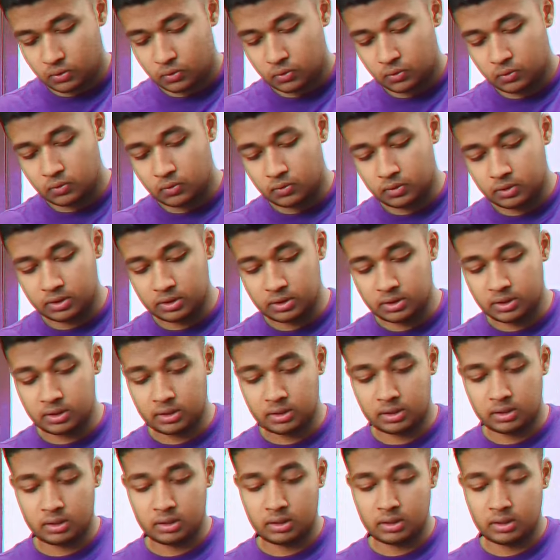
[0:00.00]
so
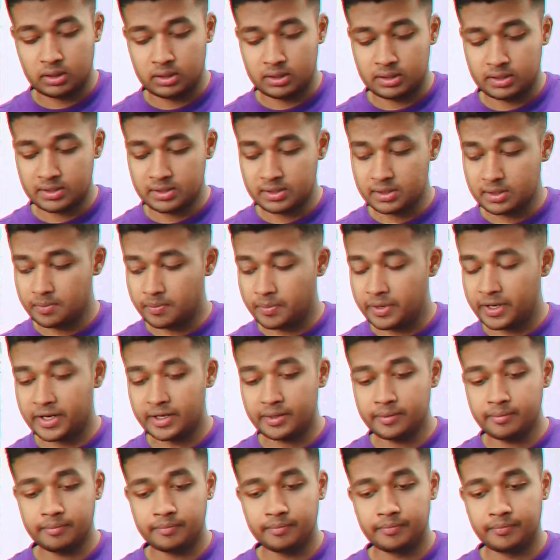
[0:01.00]
this is
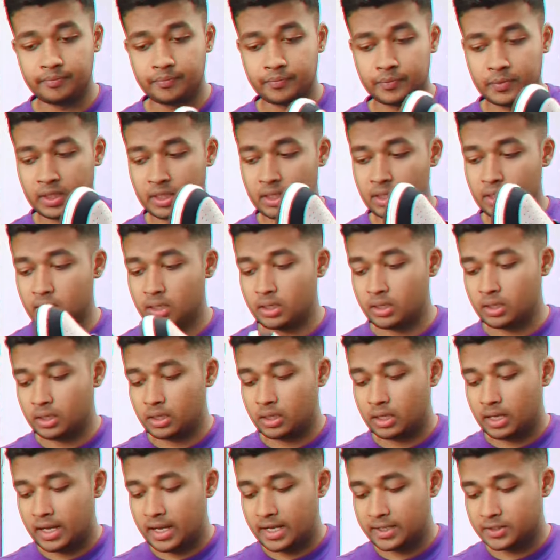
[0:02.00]
the pair.
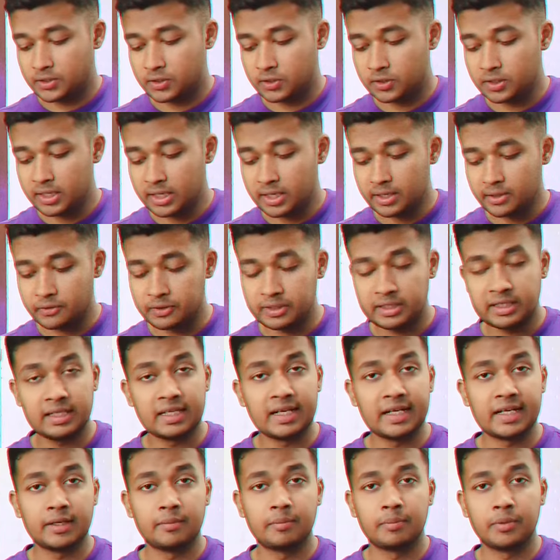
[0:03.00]
Actually, I
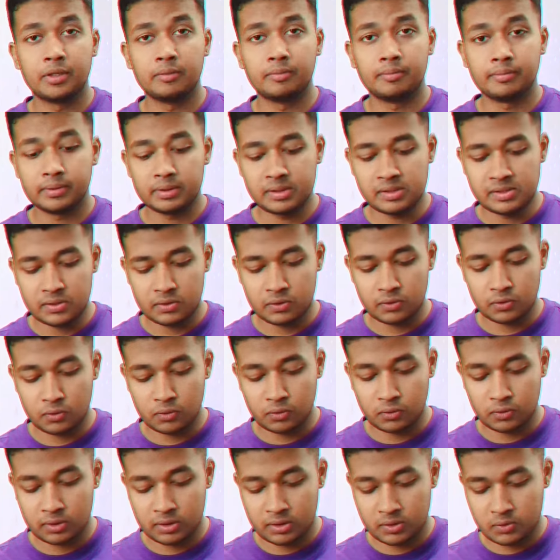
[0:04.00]
really like purple,
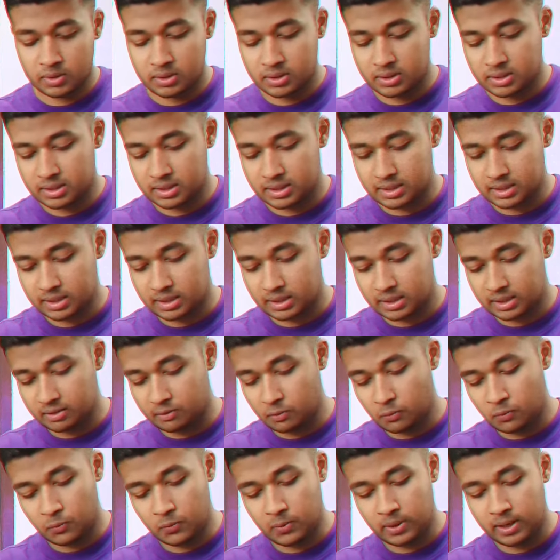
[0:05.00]
so this
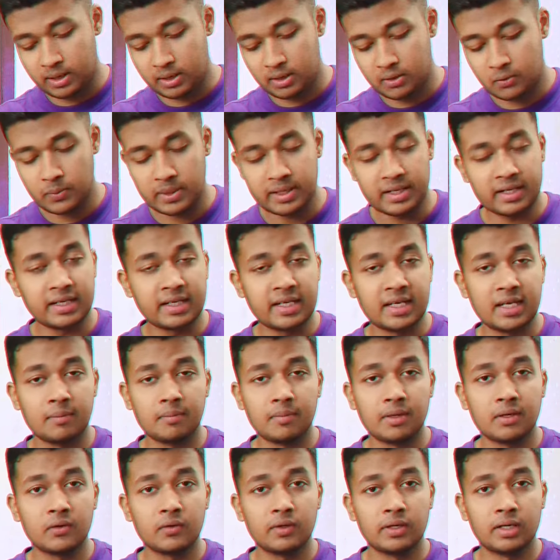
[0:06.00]
was when
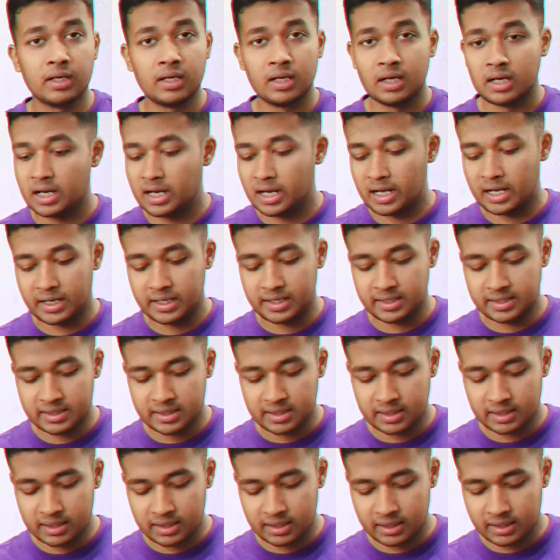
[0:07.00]
it came out.
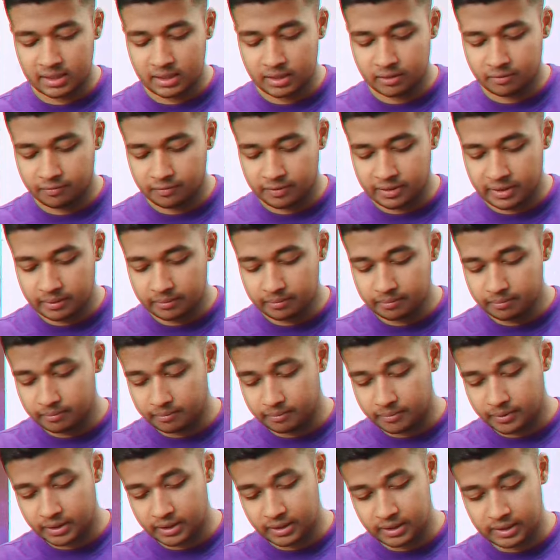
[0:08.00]
I instantly loved
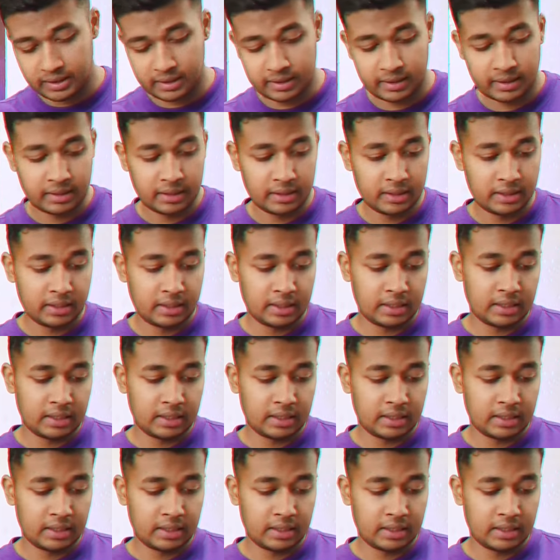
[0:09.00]
them, but